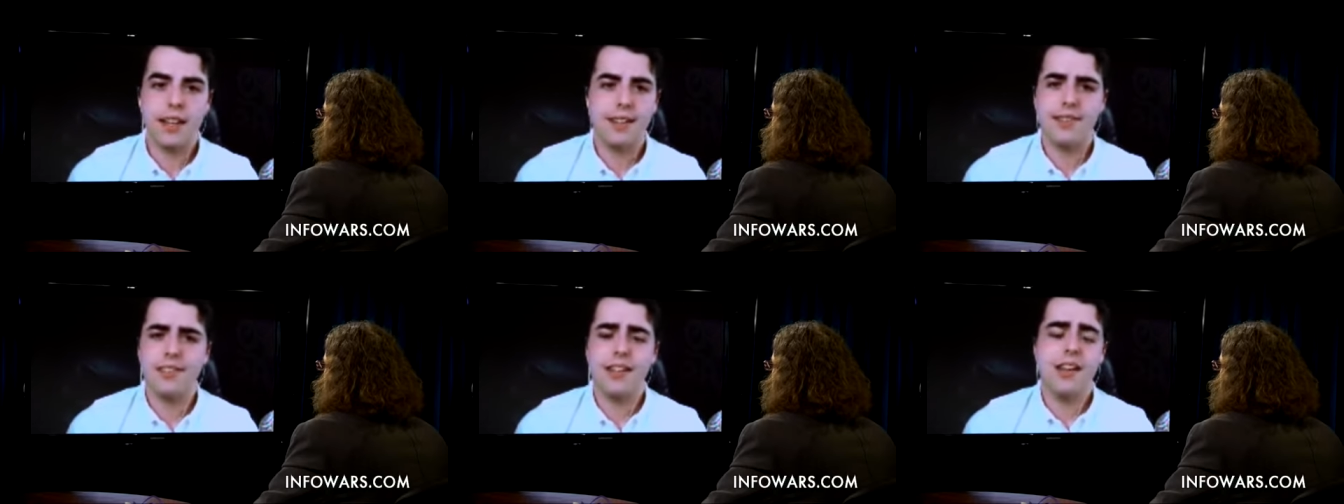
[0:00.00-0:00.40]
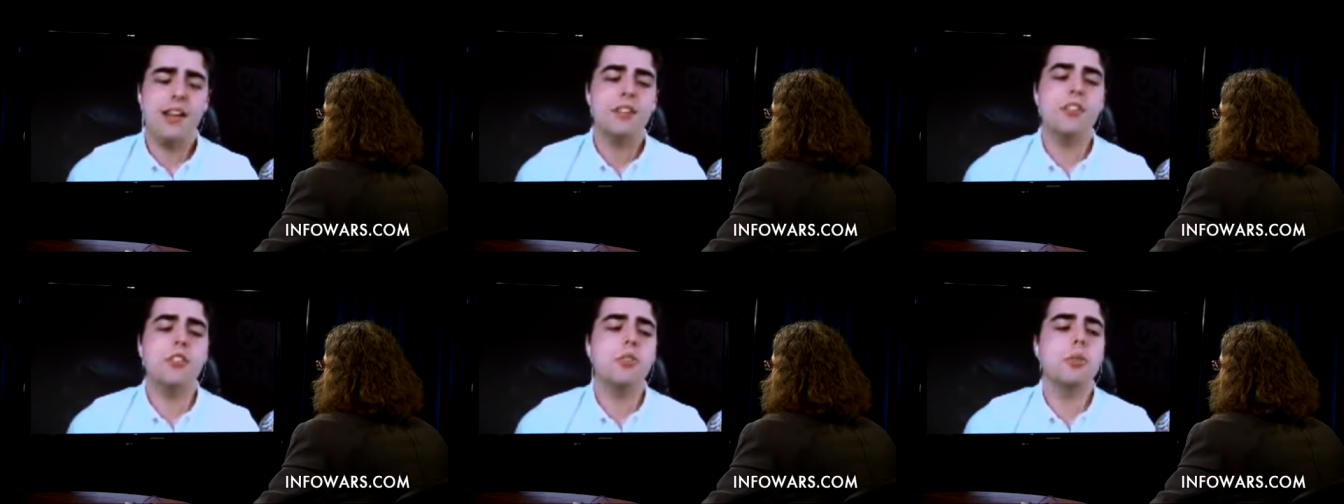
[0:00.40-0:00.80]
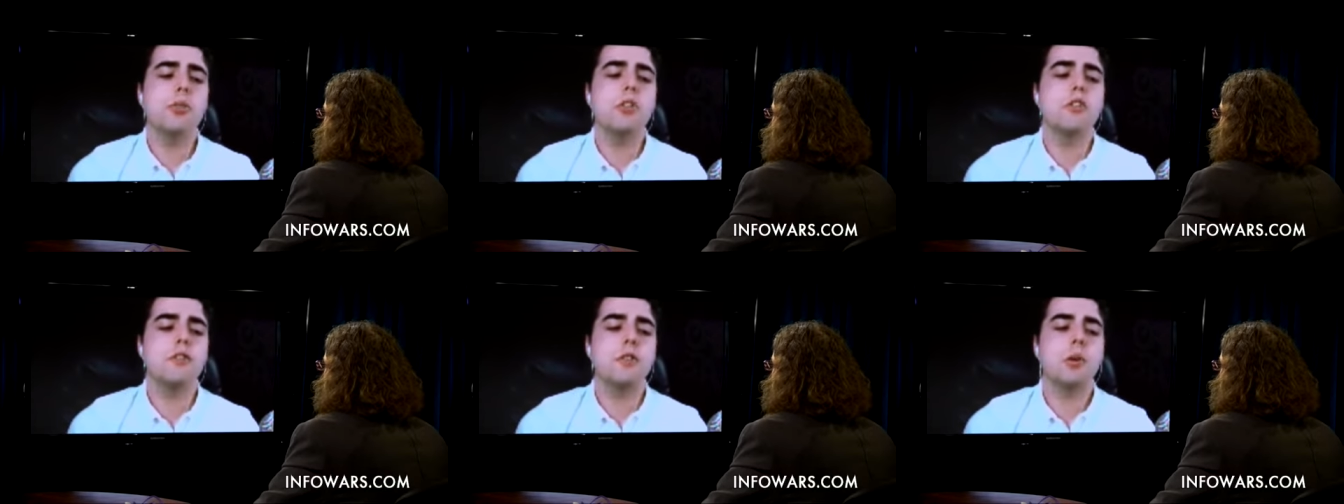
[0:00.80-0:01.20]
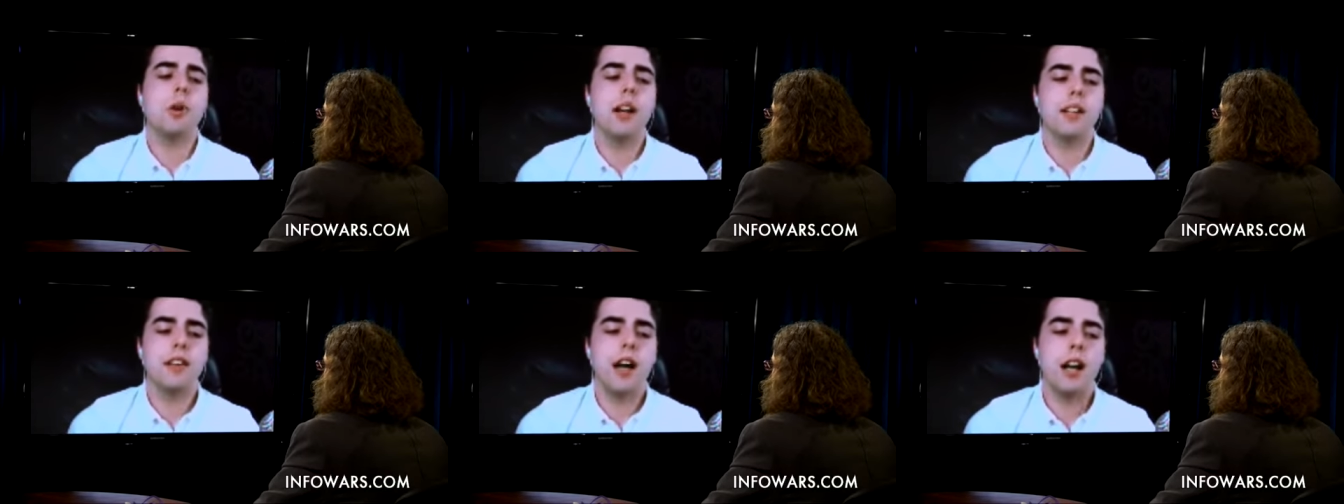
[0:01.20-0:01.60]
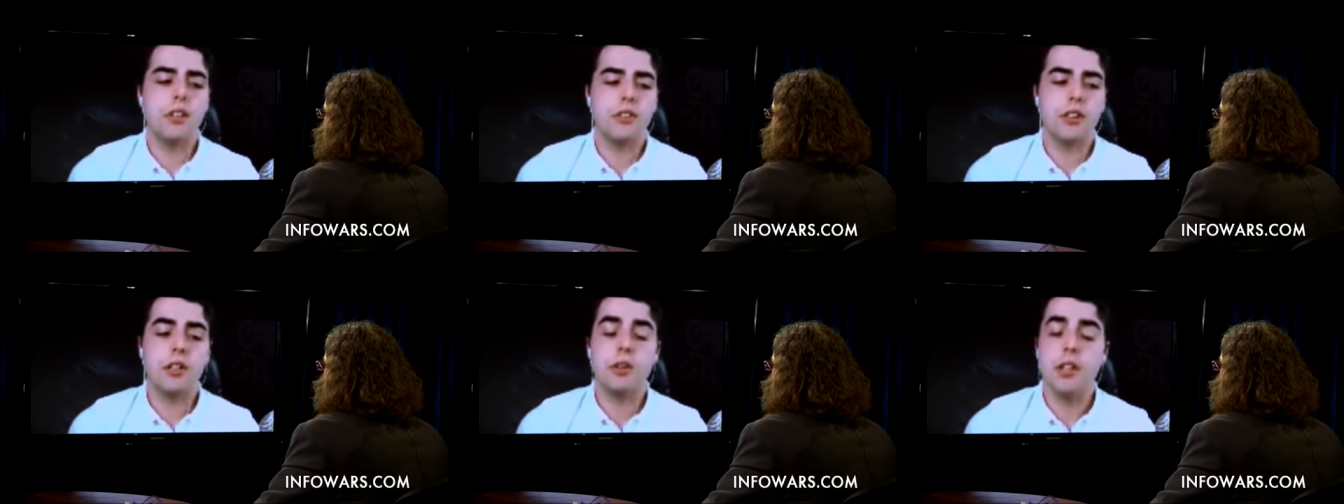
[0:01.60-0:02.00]
It's just Google fluoride
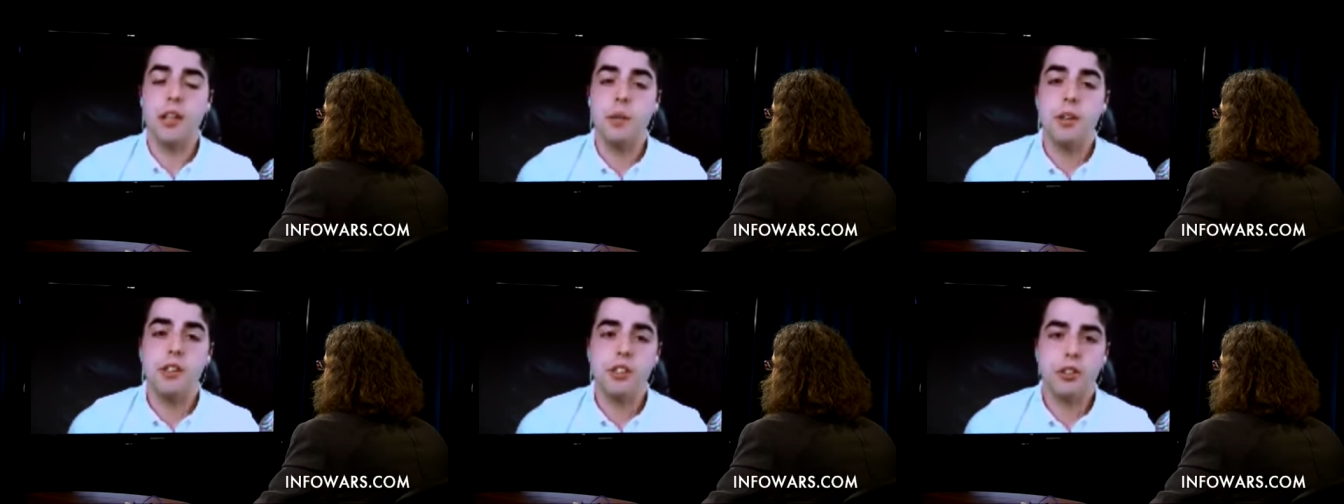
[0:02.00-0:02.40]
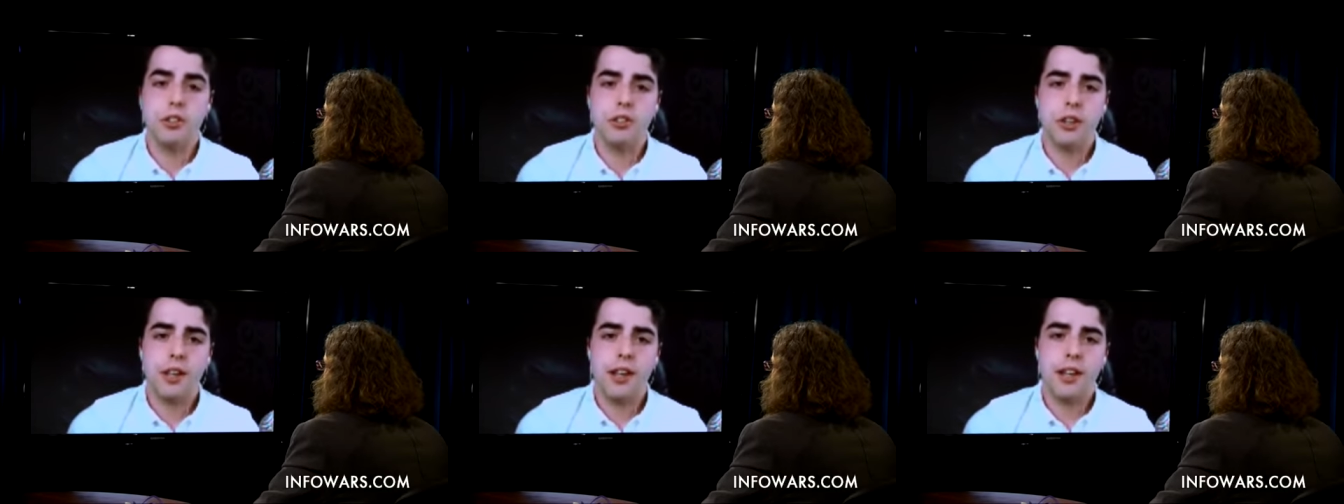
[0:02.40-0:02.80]
toxic and go to images.